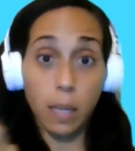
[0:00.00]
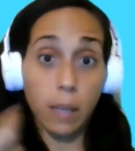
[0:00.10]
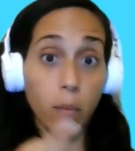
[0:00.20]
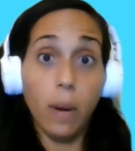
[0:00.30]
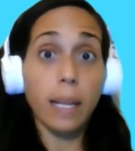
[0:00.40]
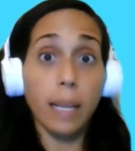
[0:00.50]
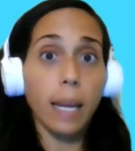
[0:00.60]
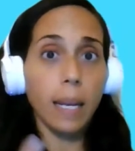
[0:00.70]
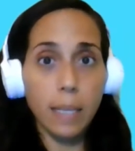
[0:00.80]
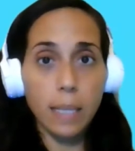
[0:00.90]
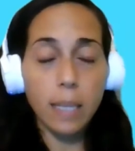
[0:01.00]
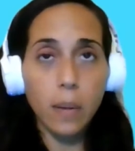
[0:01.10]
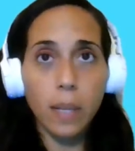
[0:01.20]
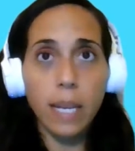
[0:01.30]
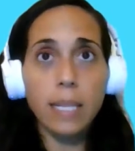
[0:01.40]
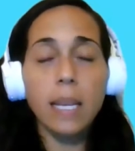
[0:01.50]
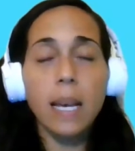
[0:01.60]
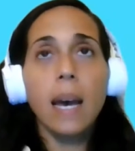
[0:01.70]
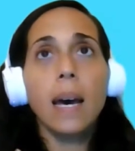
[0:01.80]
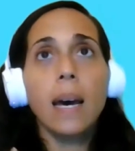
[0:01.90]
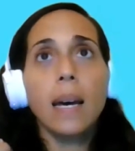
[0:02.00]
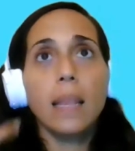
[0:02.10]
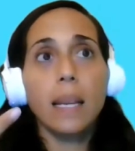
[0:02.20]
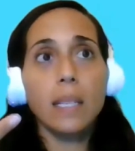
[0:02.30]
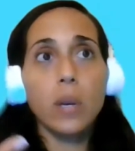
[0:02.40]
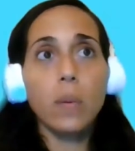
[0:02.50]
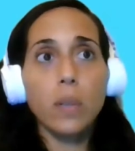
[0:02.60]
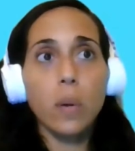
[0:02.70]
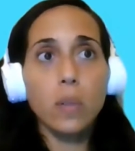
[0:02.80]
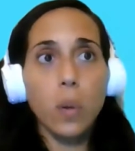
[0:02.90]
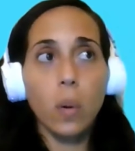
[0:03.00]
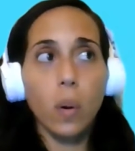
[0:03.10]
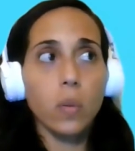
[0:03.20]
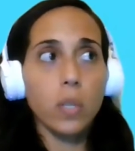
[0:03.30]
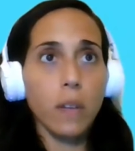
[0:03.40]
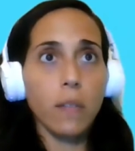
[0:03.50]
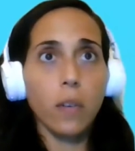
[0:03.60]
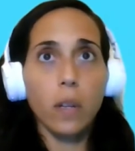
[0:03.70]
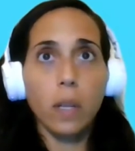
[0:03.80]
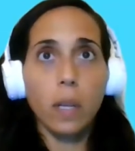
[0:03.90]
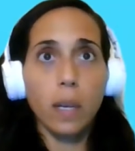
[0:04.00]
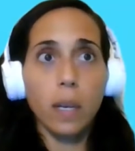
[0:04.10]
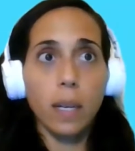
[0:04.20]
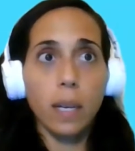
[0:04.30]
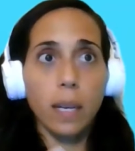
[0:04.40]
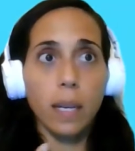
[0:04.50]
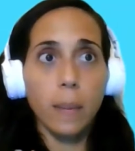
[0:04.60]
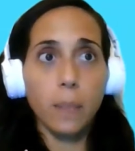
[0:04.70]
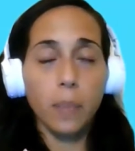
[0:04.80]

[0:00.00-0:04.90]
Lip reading: right then, and still is. Then she was also coaching for the